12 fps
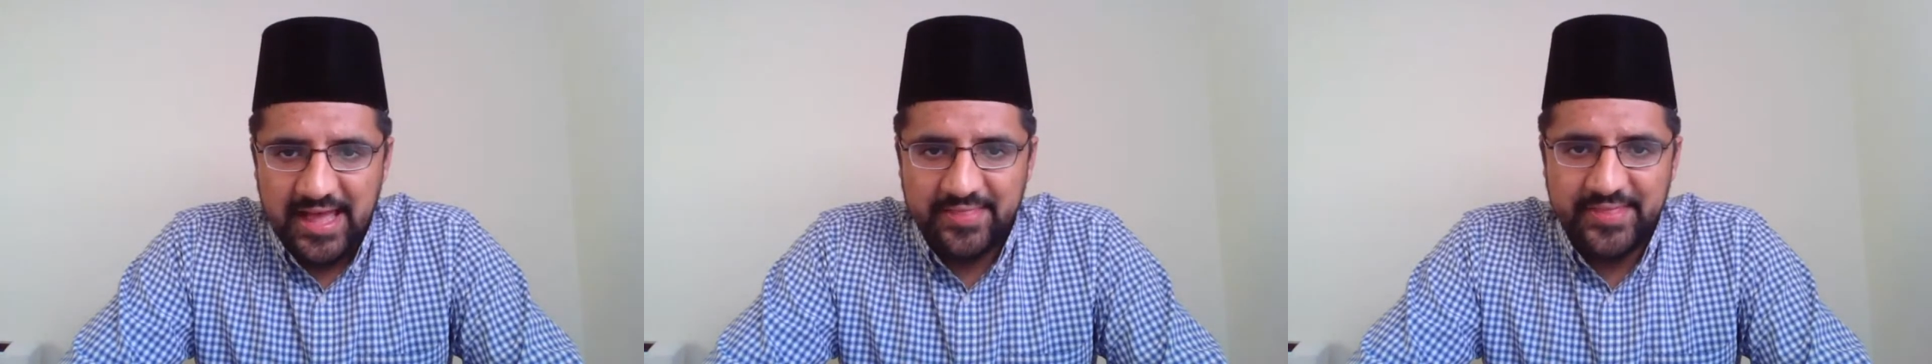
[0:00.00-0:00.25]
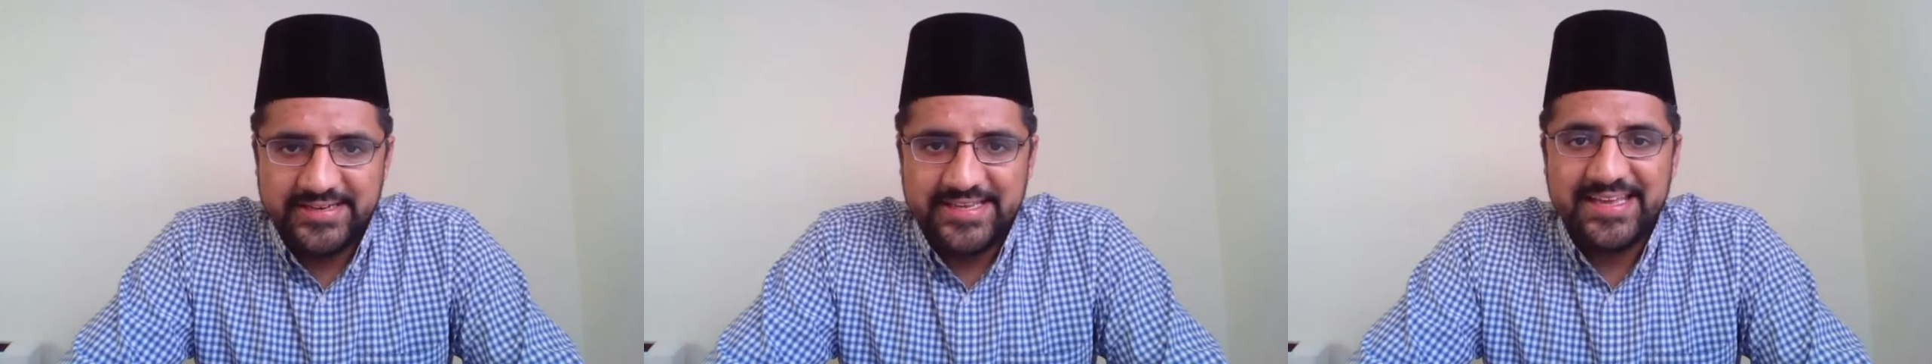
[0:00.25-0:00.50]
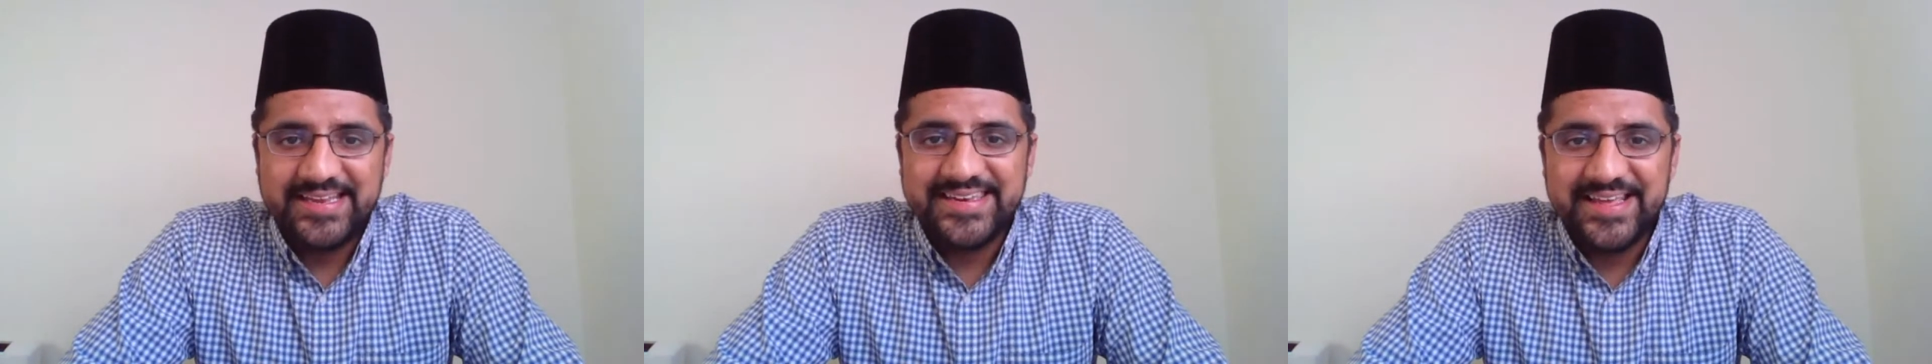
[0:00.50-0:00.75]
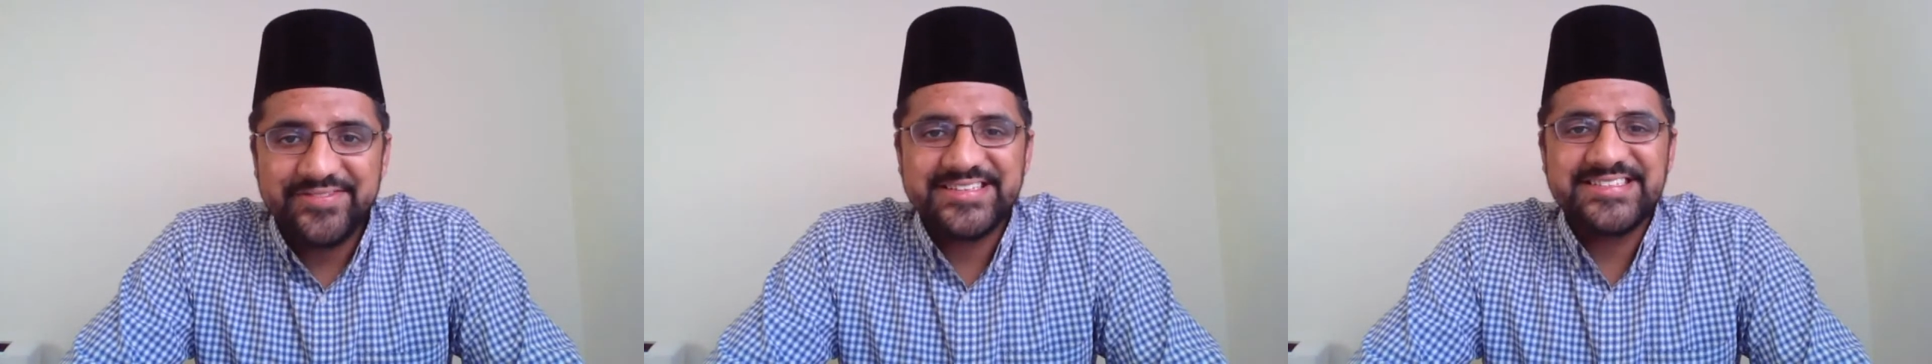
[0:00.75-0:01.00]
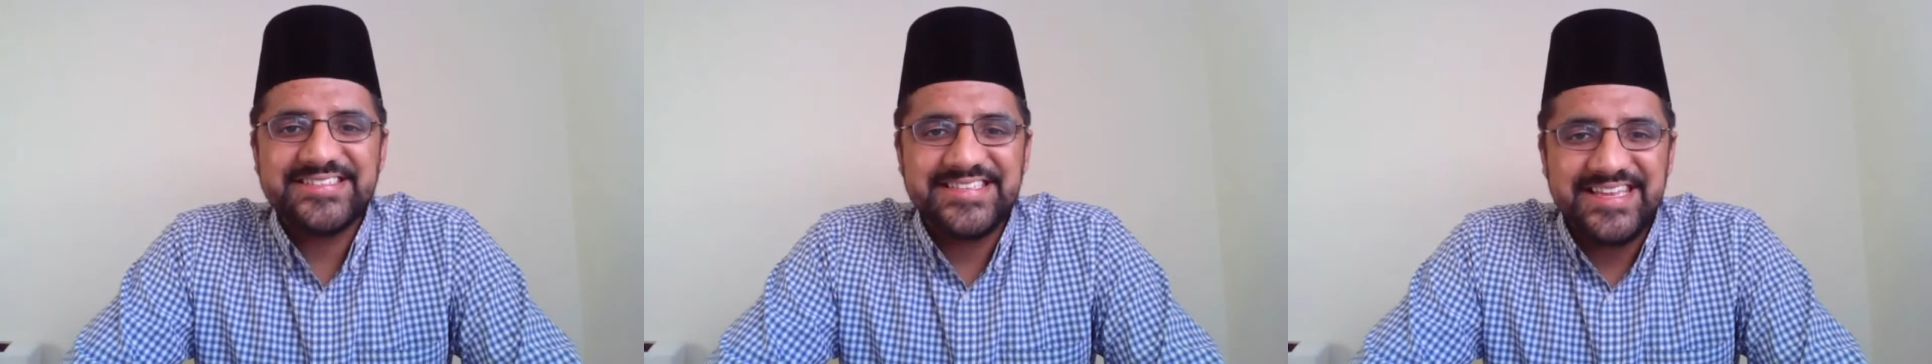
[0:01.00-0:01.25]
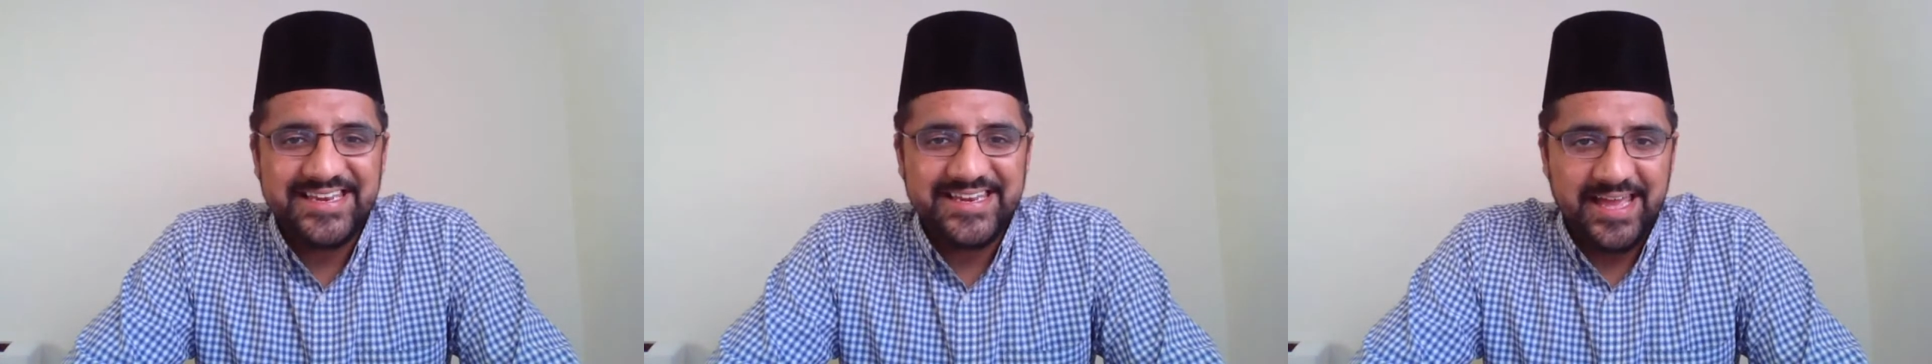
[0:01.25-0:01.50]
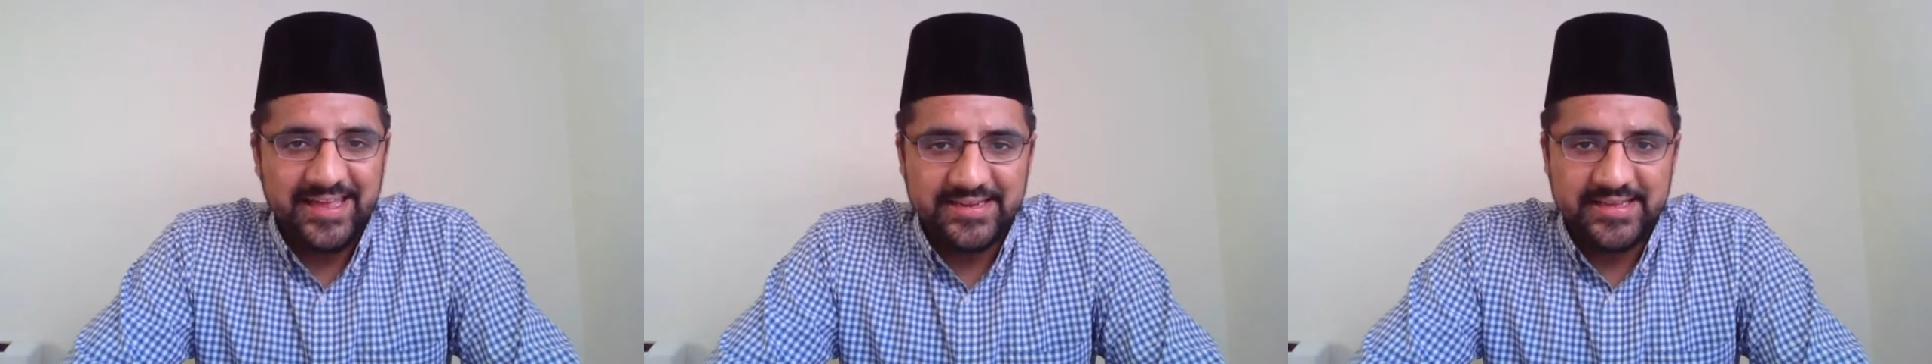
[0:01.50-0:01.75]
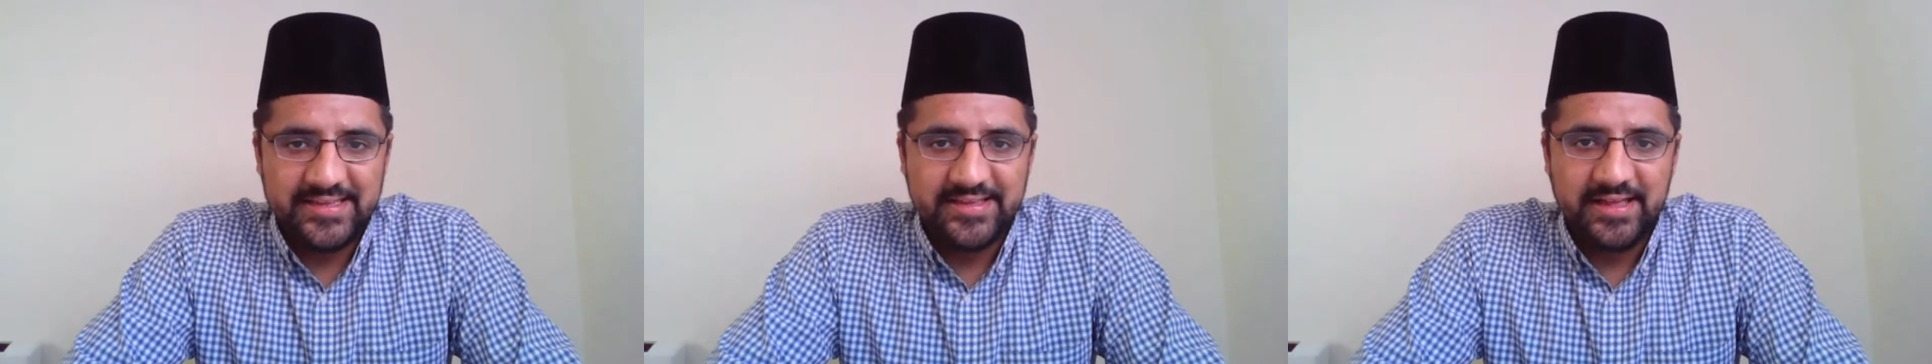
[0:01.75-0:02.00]
and that he had never seen
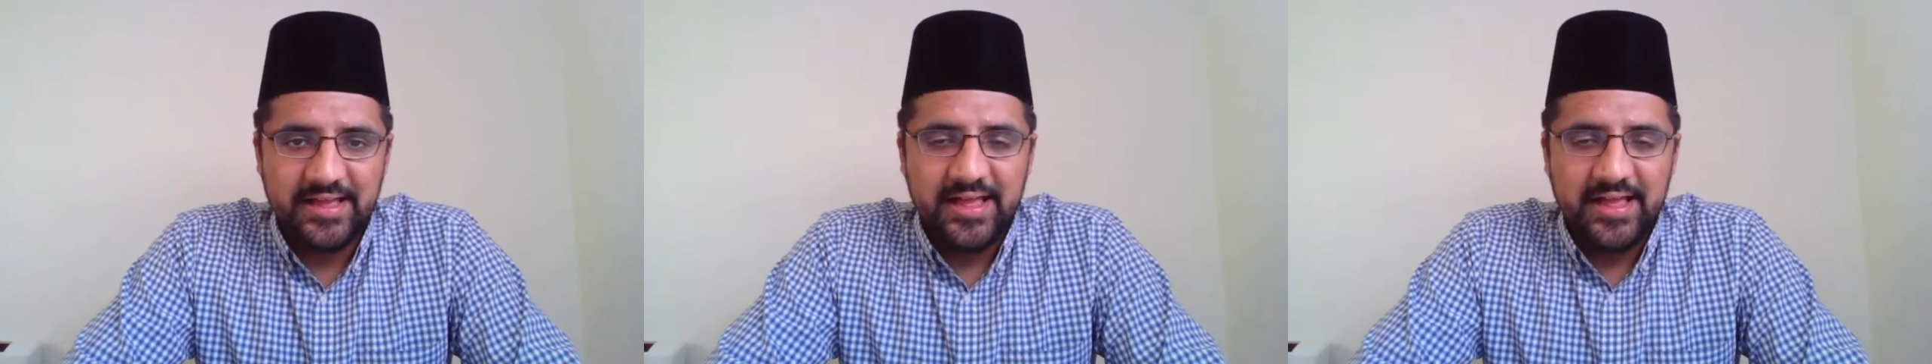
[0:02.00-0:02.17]
any.